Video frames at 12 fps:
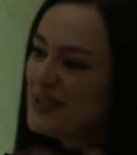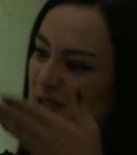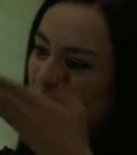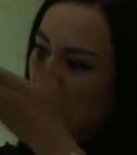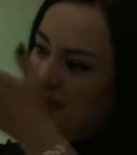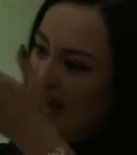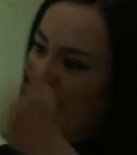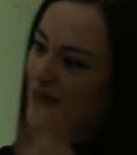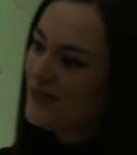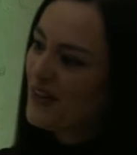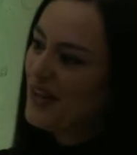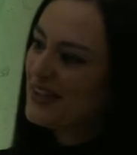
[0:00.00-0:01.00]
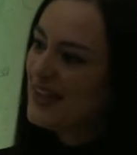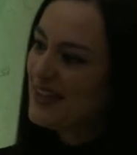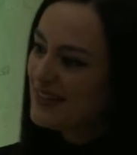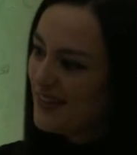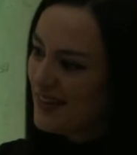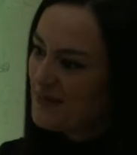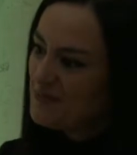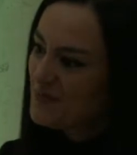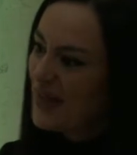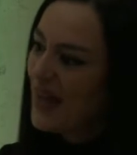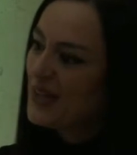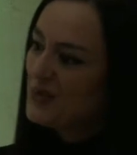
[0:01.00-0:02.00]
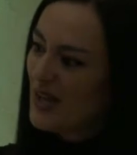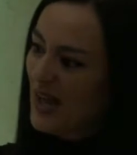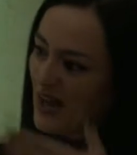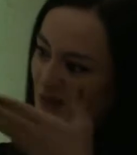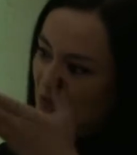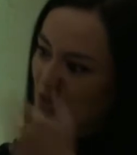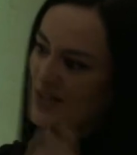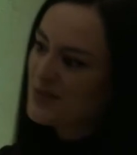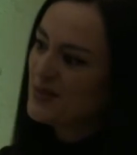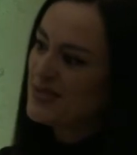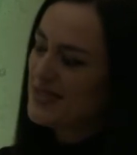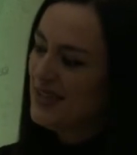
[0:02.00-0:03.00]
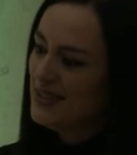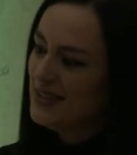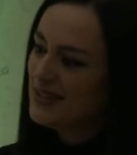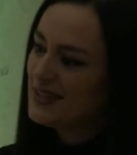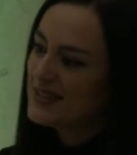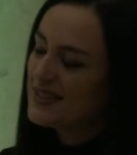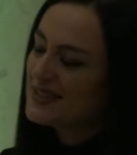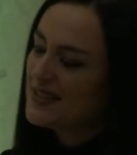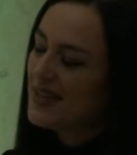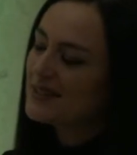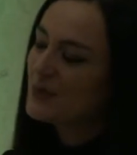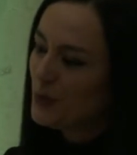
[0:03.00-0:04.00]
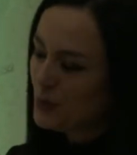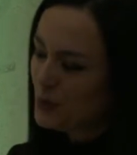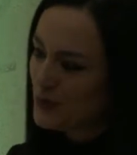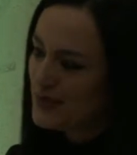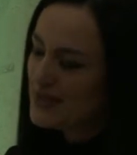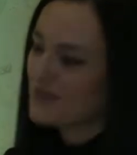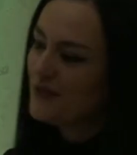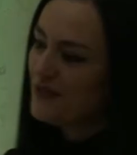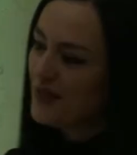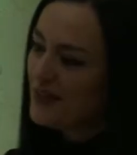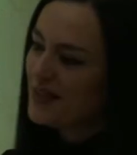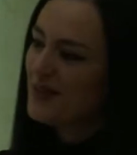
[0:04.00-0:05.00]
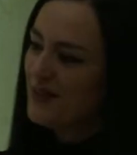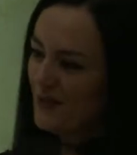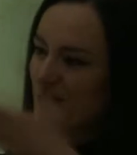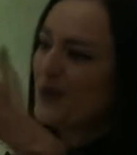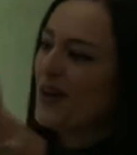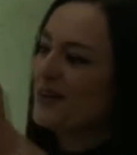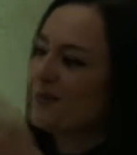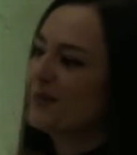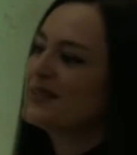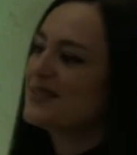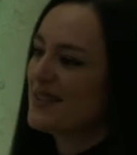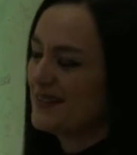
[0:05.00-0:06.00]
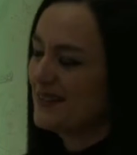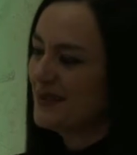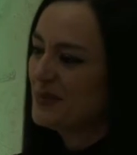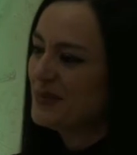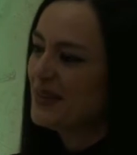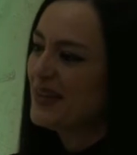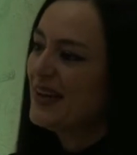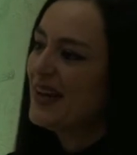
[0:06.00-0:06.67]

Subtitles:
So we have Nada, and we have her husband Saeed. Sittat Biyut is a very, if you can, please stand up.